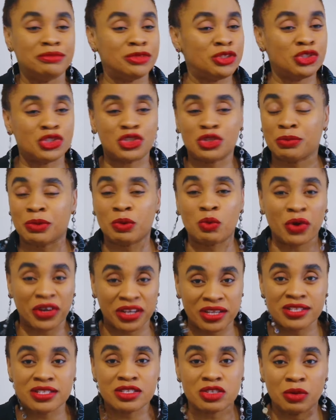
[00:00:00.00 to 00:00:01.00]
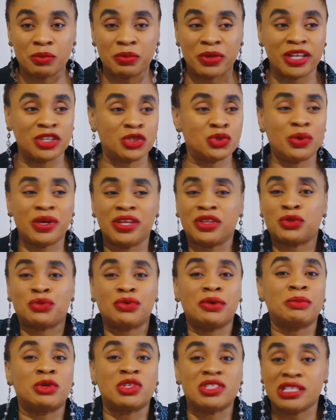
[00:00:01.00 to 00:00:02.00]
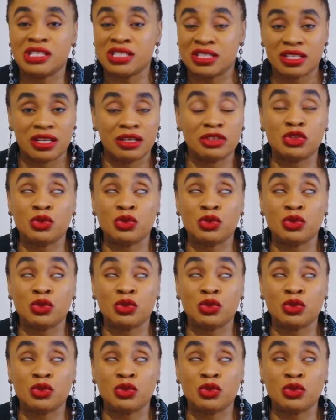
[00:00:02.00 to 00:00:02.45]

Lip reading: you should be working somewhere. Do a 3-month intern,